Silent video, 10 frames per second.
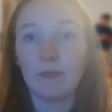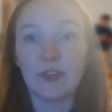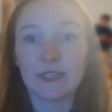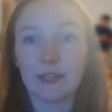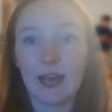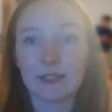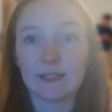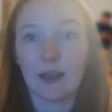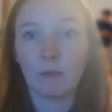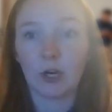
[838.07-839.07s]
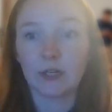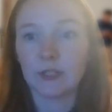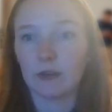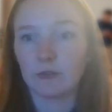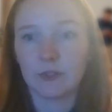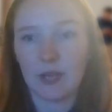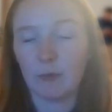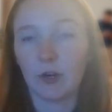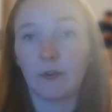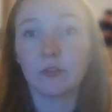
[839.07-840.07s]
this last summer, so
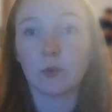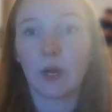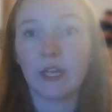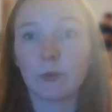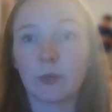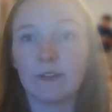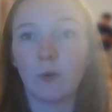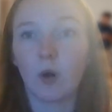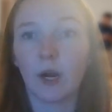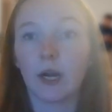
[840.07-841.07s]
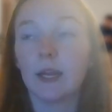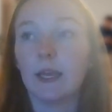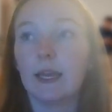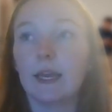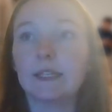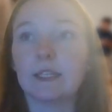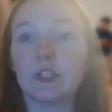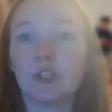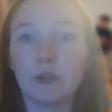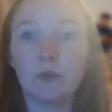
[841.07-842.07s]
summer of 2024. It's a
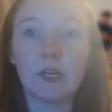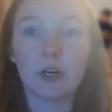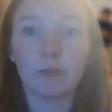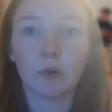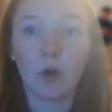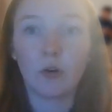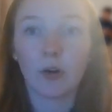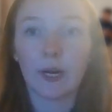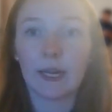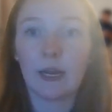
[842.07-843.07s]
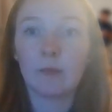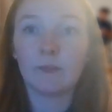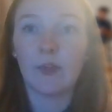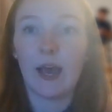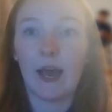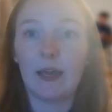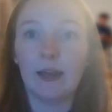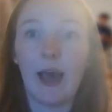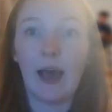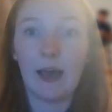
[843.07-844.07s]
2 year program that
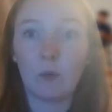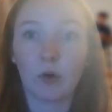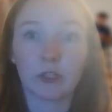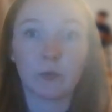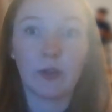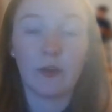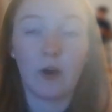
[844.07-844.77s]
I worked with